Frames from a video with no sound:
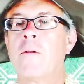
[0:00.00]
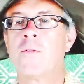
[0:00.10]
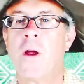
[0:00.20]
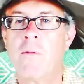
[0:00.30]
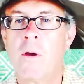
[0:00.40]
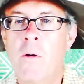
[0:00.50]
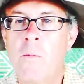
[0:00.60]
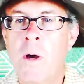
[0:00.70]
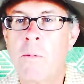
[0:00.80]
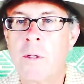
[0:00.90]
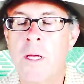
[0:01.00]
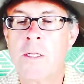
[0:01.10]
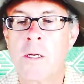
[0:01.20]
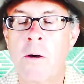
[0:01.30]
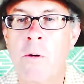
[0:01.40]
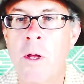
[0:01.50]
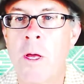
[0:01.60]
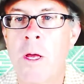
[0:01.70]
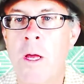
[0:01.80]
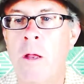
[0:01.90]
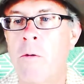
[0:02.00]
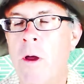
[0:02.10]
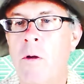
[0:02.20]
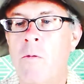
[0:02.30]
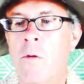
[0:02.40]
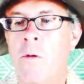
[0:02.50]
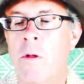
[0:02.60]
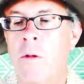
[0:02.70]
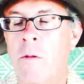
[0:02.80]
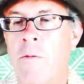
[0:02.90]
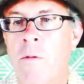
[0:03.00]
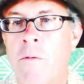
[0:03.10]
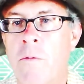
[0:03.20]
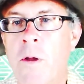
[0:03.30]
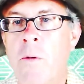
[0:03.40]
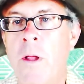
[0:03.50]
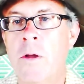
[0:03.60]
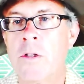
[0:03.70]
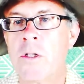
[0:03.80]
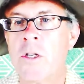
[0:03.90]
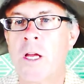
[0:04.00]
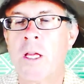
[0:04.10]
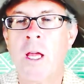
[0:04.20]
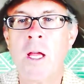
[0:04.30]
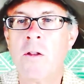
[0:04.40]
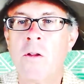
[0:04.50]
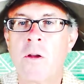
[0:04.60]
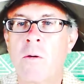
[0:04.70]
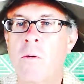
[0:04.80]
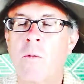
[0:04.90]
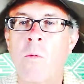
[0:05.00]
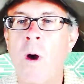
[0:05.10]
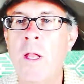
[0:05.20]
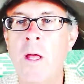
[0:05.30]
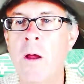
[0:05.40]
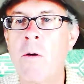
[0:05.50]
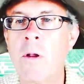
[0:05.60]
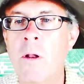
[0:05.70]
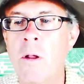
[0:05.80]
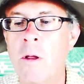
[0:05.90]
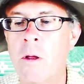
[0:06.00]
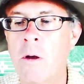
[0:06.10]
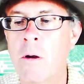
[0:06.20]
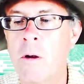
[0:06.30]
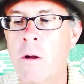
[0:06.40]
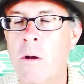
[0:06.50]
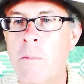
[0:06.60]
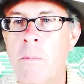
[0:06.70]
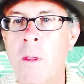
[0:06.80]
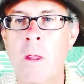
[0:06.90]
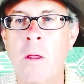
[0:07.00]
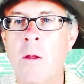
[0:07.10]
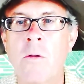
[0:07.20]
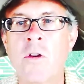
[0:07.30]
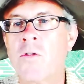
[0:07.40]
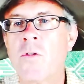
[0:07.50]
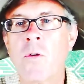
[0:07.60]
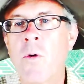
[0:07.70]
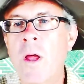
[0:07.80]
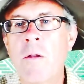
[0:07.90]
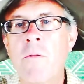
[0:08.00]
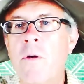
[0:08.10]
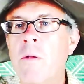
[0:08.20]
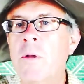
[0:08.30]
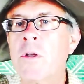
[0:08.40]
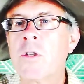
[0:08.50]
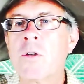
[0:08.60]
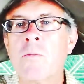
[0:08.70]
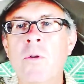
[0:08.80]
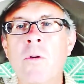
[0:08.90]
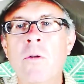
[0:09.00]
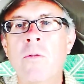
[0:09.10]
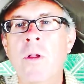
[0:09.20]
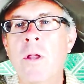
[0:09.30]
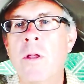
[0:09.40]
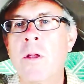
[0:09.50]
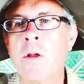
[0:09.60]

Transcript: I was driving home a couple days ago and right over the, the, the freeway there's a gigantic white heron uh, just flew right in front of me just beautifully